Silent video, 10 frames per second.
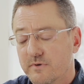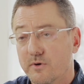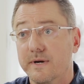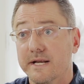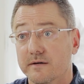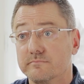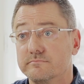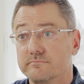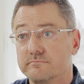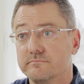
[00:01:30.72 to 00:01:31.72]
arena,
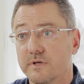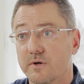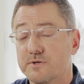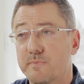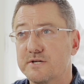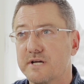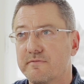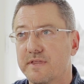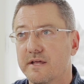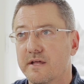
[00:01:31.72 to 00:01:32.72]
you know, especially
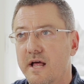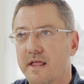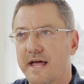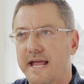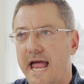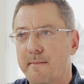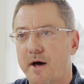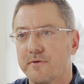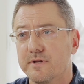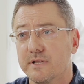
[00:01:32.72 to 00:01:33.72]
everything that came
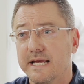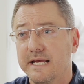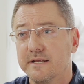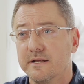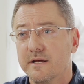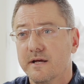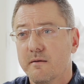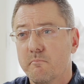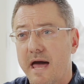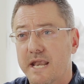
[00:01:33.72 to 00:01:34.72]
out of the lean
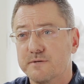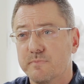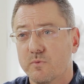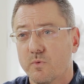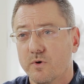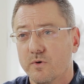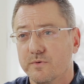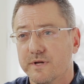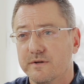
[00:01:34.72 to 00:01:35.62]
management world,